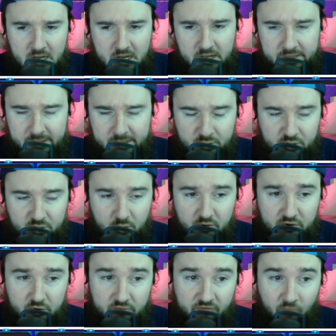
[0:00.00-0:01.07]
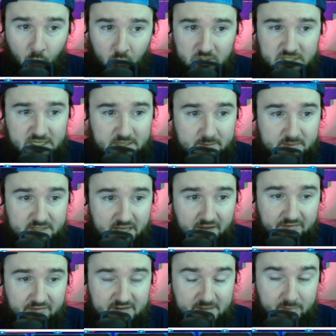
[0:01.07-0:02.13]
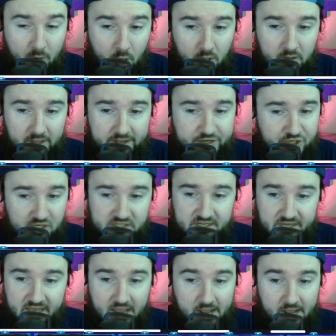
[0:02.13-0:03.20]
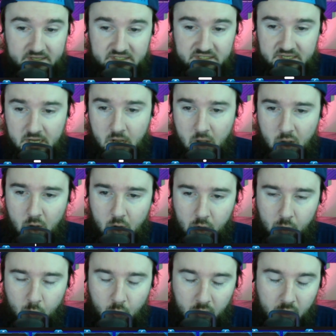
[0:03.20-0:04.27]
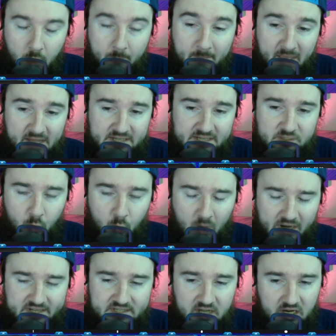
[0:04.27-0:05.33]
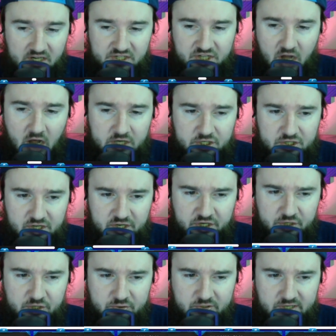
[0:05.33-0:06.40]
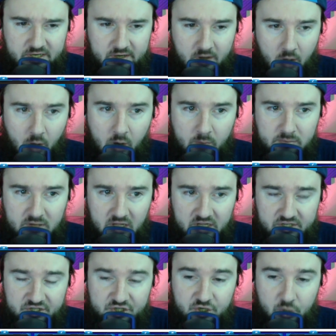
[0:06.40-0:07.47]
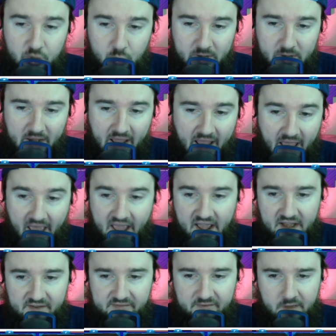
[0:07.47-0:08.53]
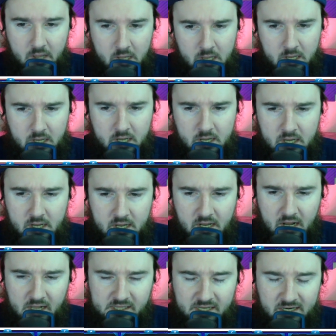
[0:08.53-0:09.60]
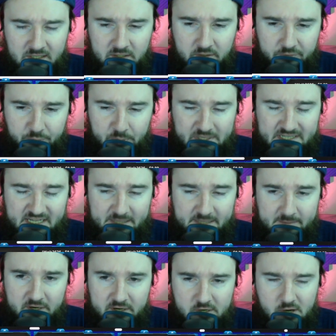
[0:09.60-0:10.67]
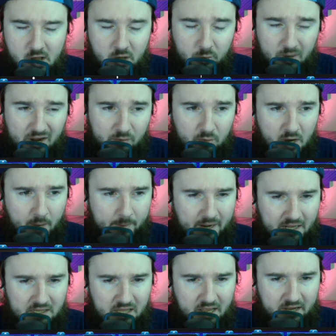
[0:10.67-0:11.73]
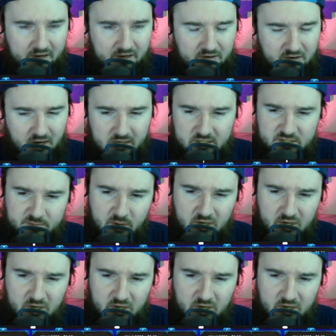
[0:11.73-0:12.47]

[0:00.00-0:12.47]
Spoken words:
Then we'll do a 4-team safety parlay just in case. We'll go Mets, White Sox, Dodgers, and Houston all +2.5. And then a little 3-team underdog round robin I like on a small